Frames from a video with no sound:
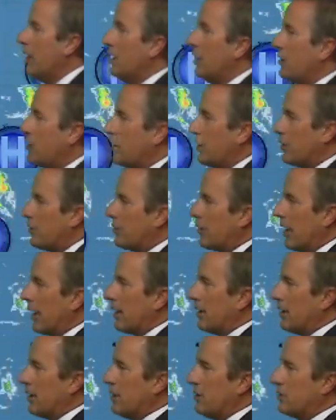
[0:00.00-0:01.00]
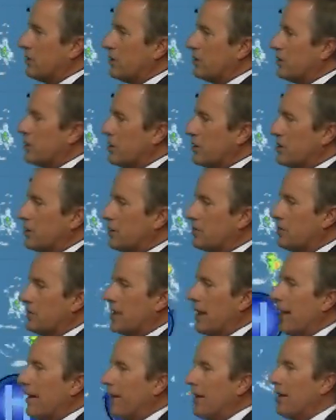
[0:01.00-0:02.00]
Still tracking these two systems
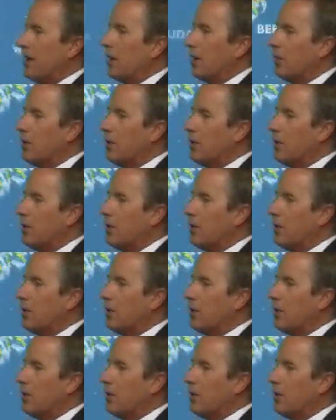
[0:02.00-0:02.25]
out here,